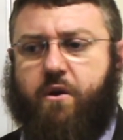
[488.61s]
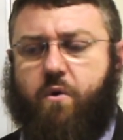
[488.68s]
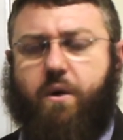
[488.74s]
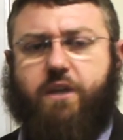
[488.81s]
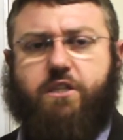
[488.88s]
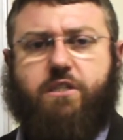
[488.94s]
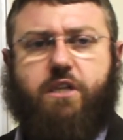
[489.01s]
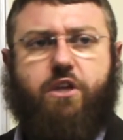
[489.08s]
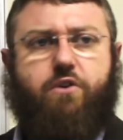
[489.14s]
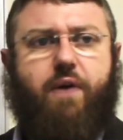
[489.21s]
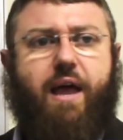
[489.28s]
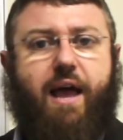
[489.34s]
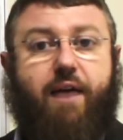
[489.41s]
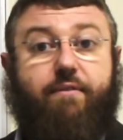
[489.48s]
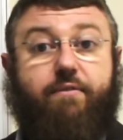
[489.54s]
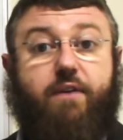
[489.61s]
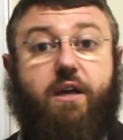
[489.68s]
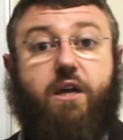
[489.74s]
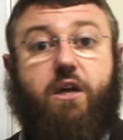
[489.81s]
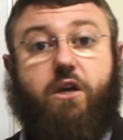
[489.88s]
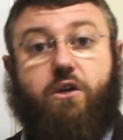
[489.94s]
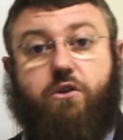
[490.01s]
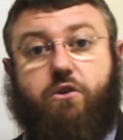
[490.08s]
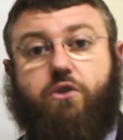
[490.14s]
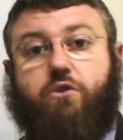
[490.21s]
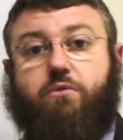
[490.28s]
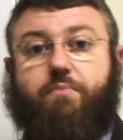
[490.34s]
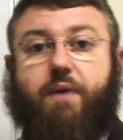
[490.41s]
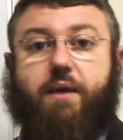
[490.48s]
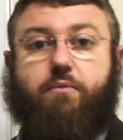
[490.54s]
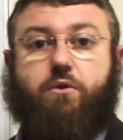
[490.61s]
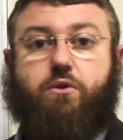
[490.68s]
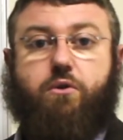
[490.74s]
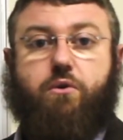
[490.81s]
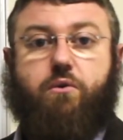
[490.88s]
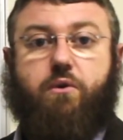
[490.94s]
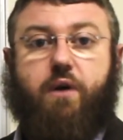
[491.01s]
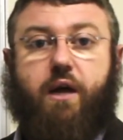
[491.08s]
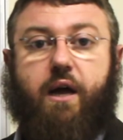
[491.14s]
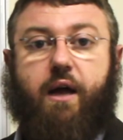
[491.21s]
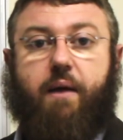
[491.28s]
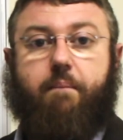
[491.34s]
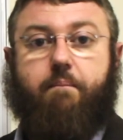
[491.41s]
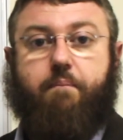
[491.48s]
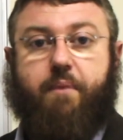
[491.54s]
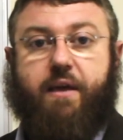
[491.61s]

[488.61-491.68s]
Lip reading: questions that you have, you should be able to